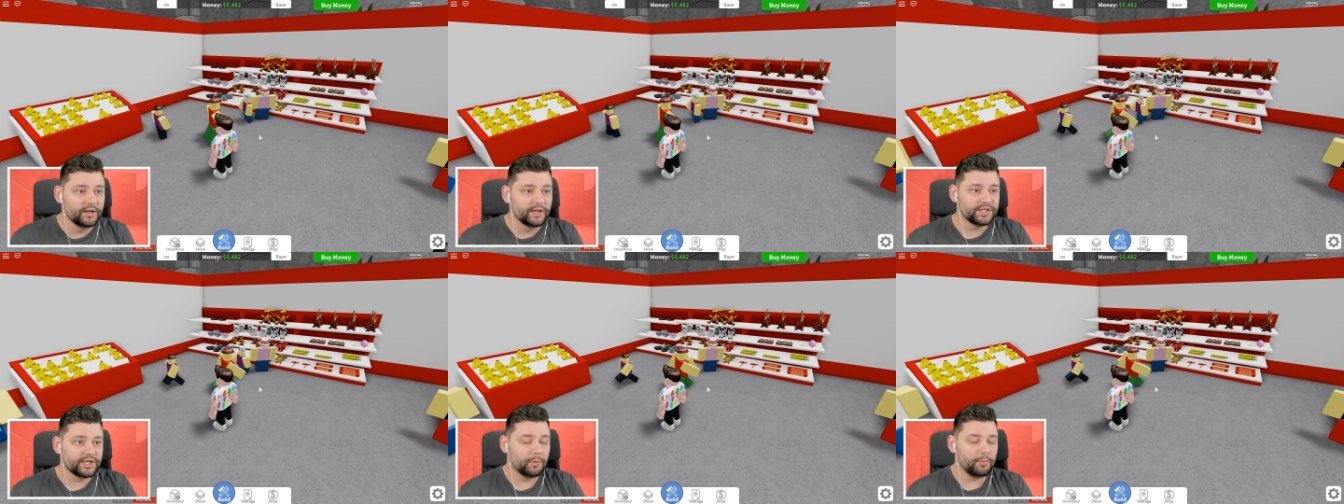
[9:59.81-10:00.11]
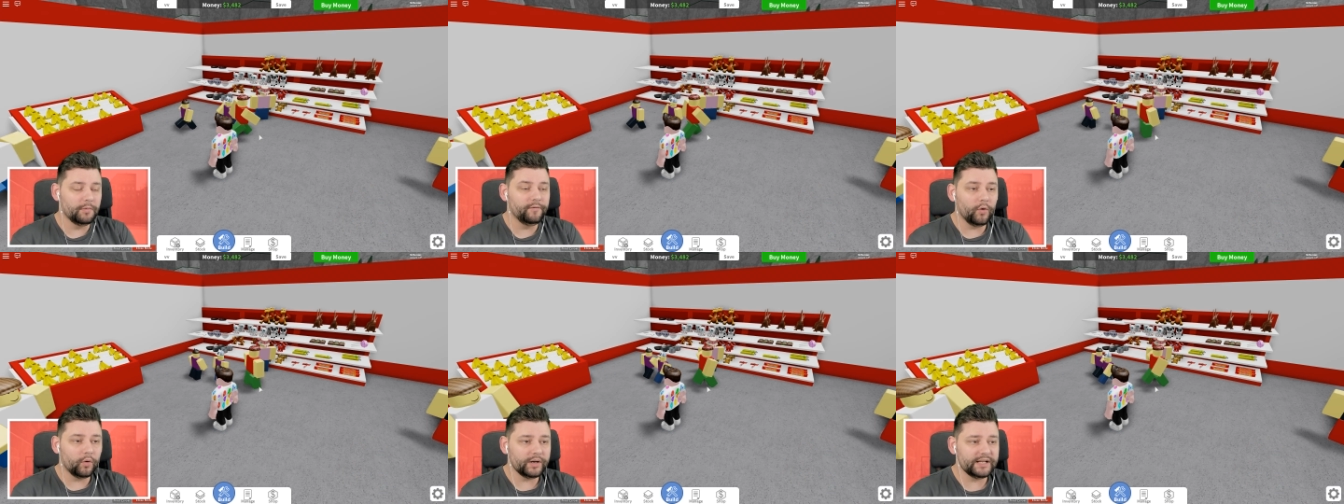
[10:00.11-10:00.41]
So
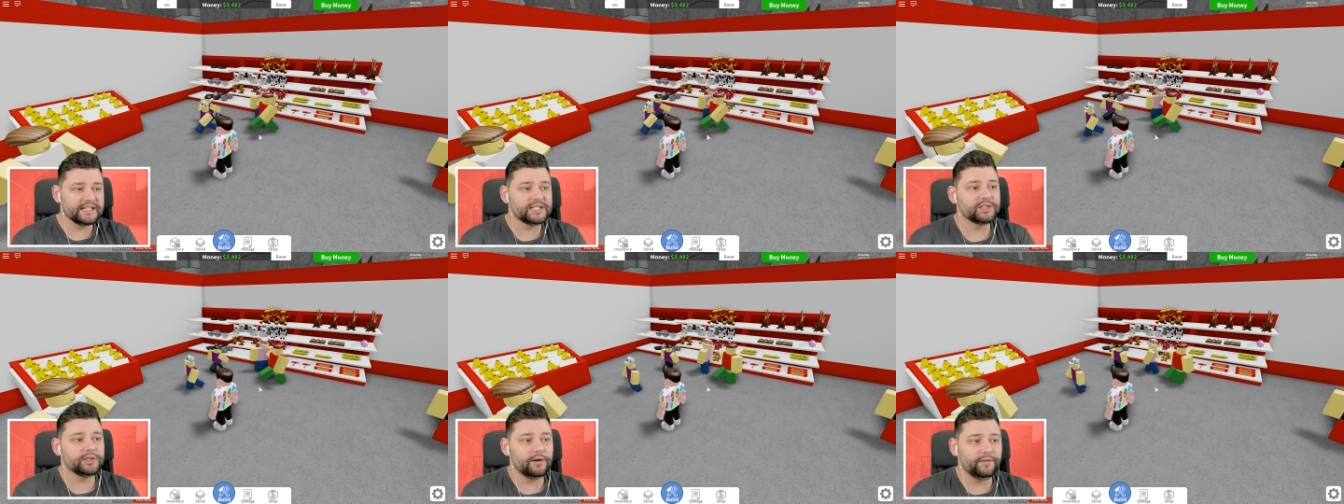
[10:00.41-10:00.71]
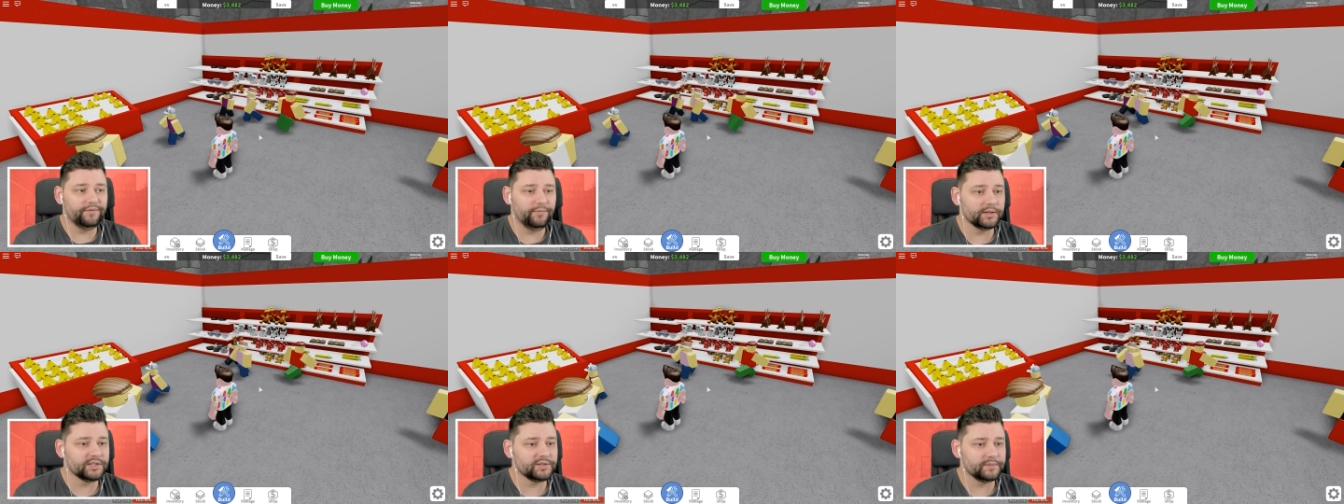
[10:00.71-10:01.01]
with all this
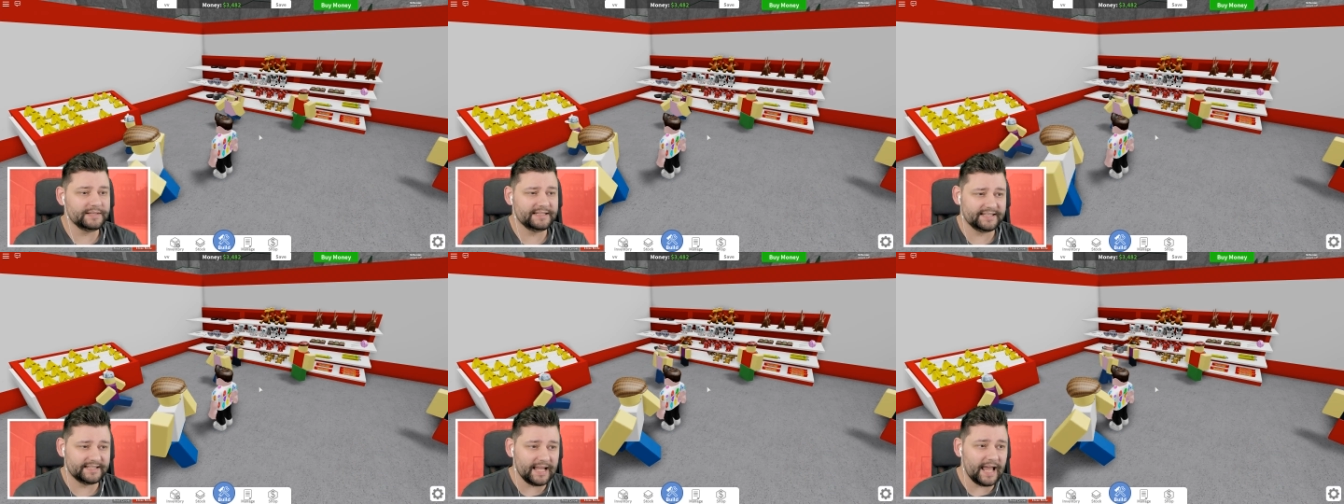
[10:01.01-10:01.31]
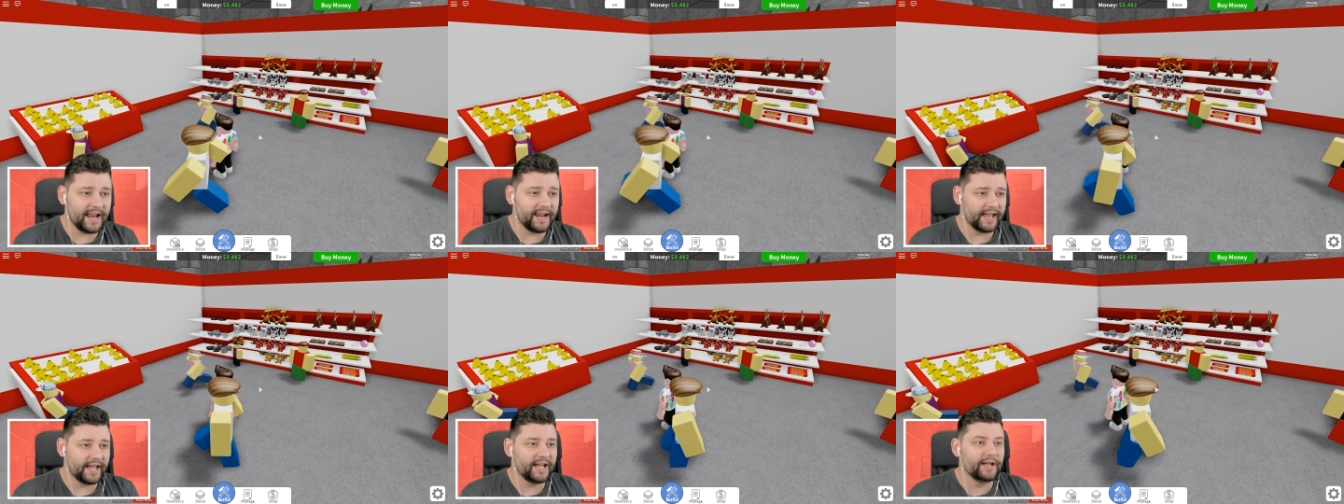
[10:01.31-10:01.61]
stuff, once we
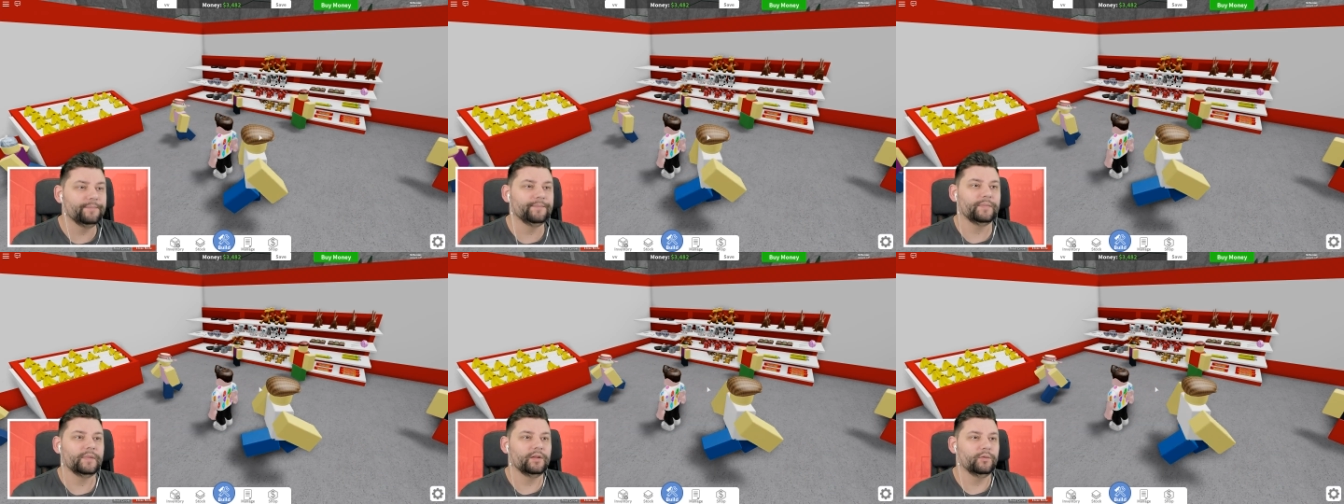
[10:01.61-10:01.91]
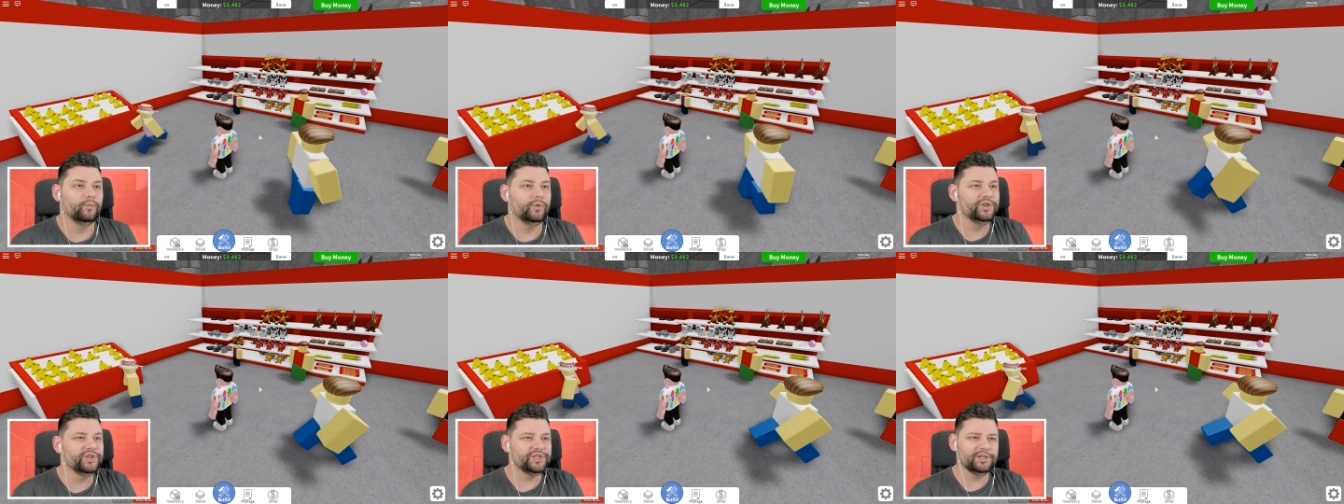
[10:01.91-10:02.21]
sell it,
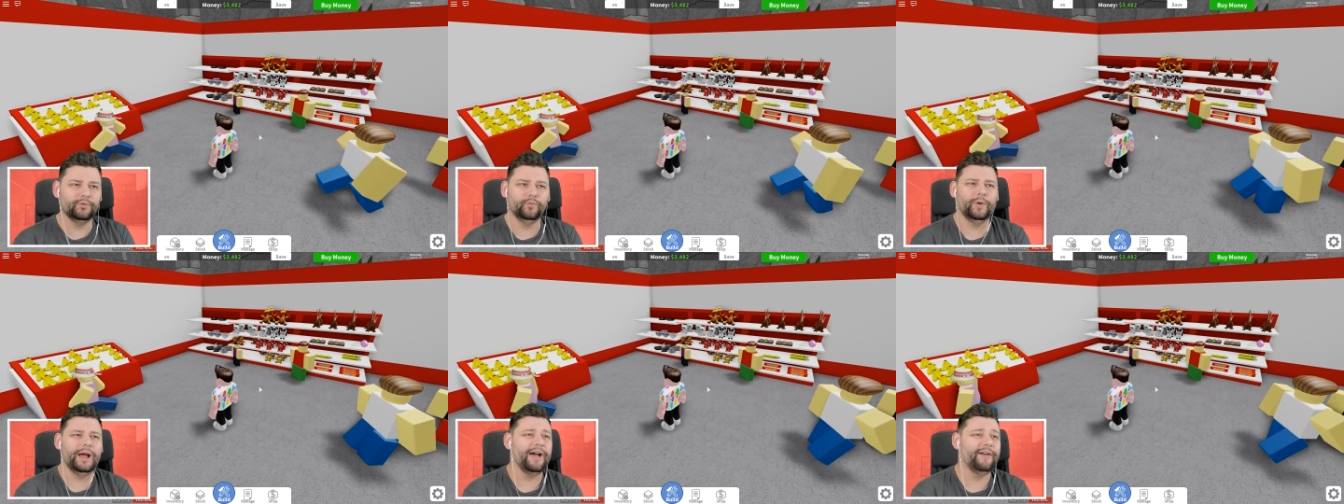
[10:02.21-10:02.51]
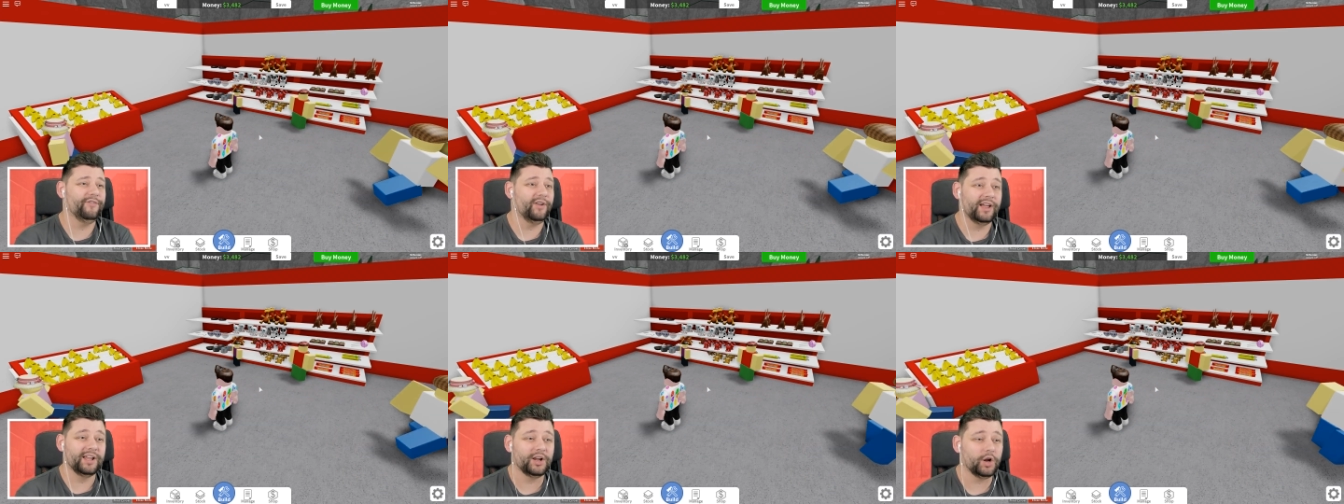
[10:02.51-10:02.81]
we should
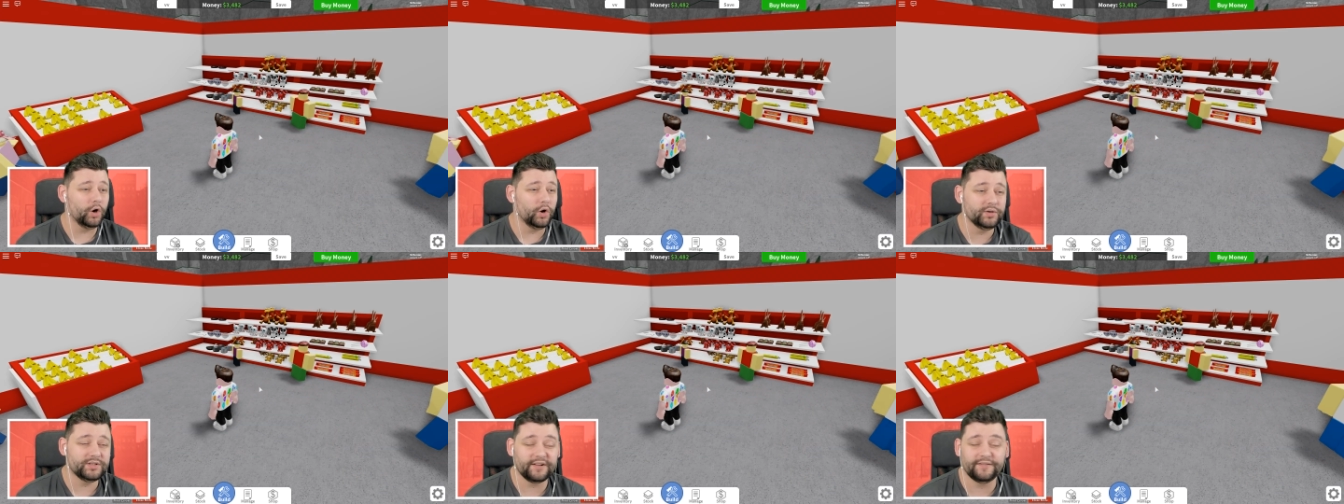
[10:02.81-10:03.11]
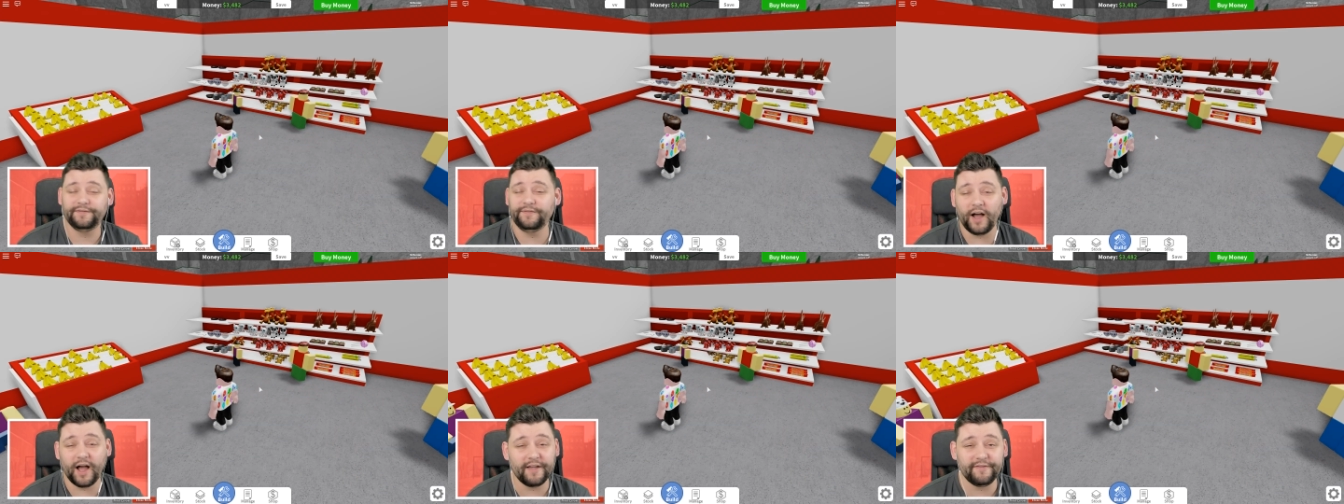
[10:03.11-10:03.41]
have like close
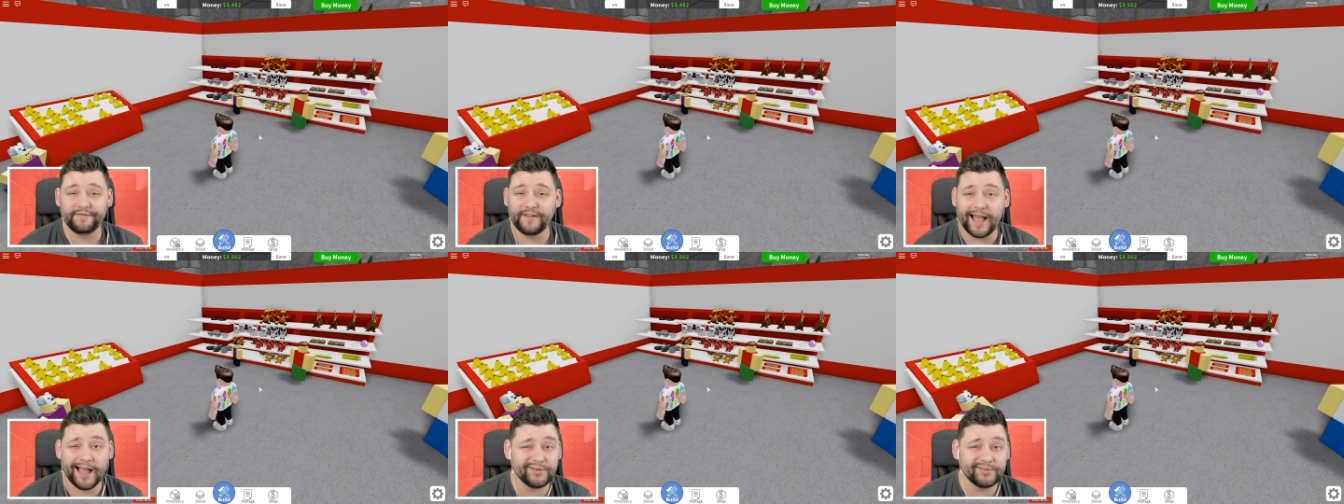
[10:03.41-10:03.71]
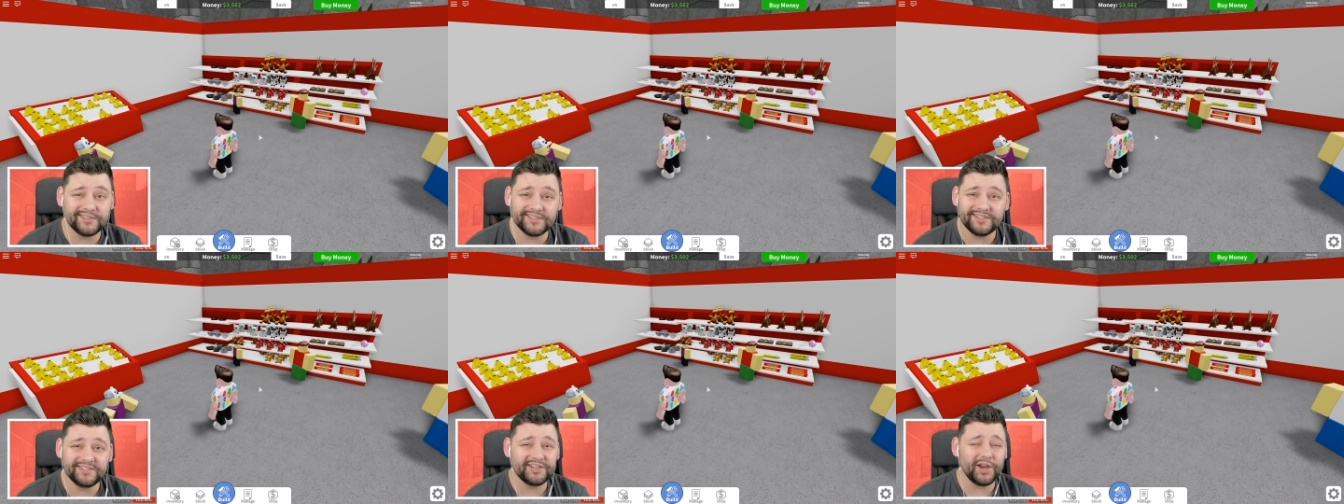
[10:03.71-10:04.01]
to
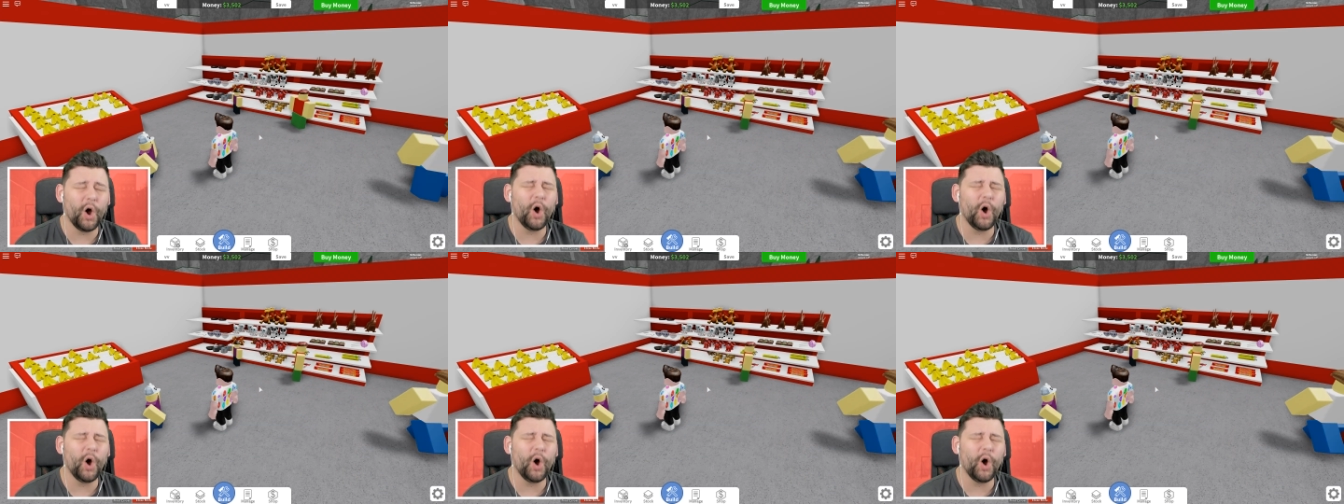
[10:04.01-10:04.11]
5,000,